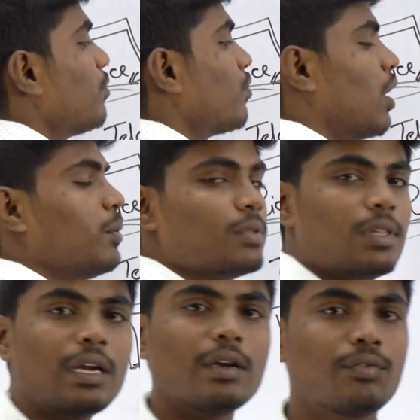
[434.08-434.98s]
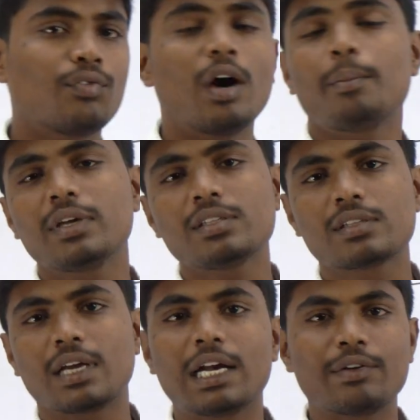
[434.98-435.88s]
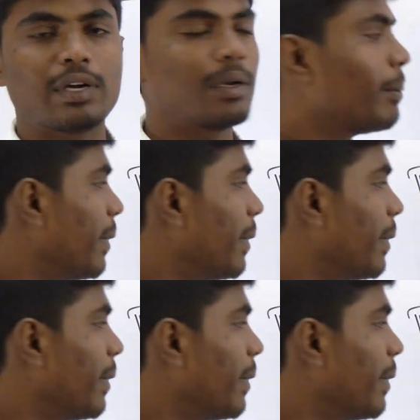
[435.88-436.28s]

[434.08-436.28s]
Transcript: crops that farmers cultivate,